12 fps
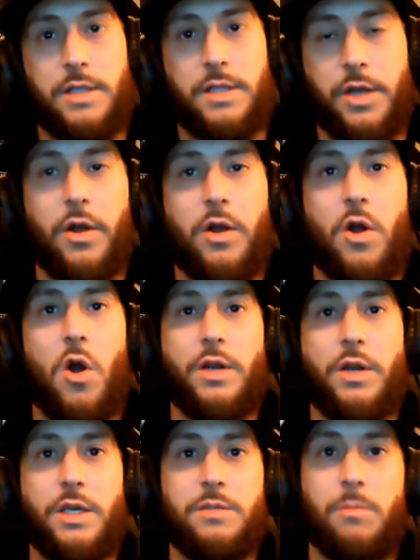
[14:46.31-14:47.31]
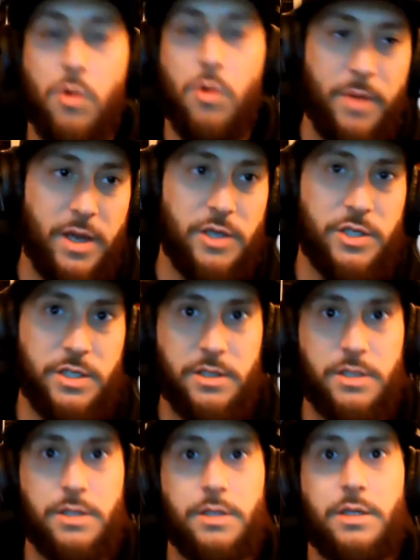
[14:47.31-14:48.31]
Derek Carr needs more
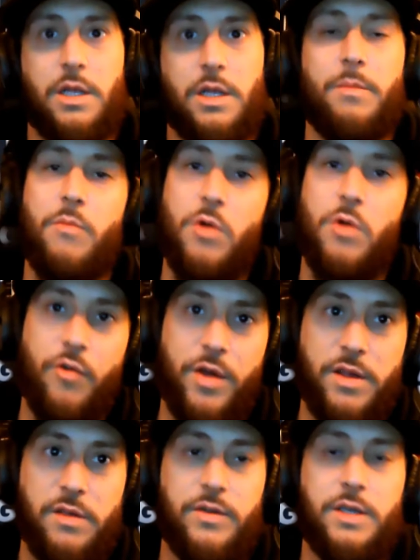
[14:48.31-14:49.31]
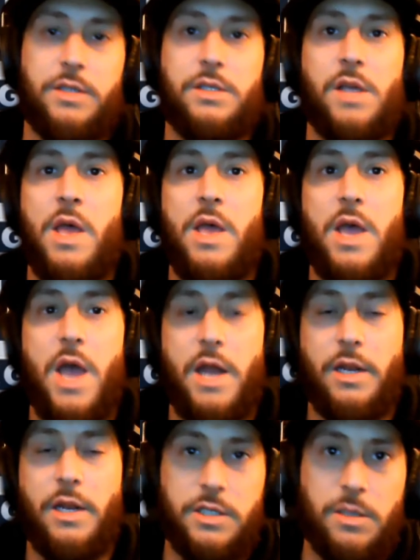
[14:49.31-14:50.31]
patience, a little bit more aggressiveness, and
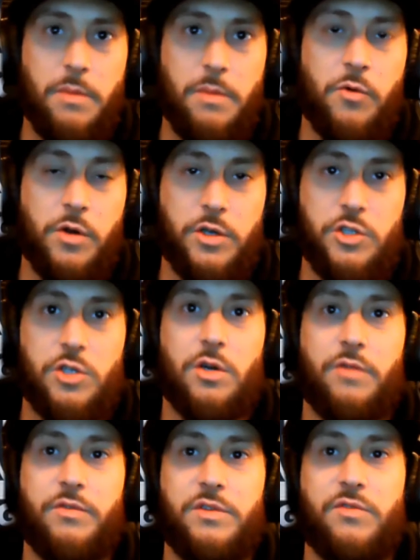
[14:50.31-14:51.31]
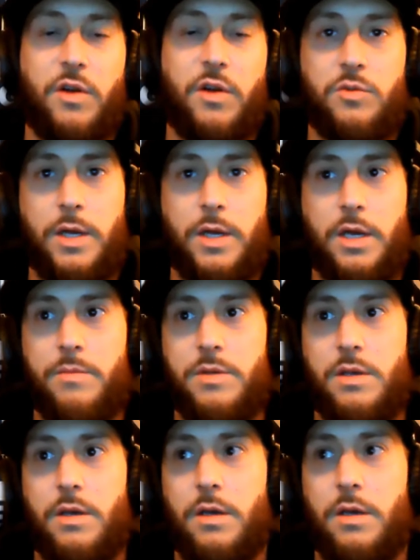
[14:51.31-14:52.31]
he needs to be more assertive as far as when it comes
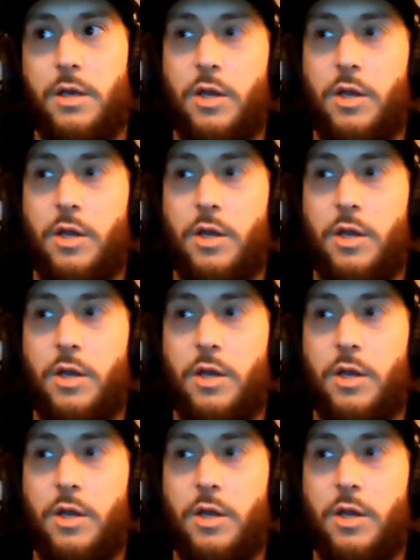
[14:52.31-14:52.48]
to,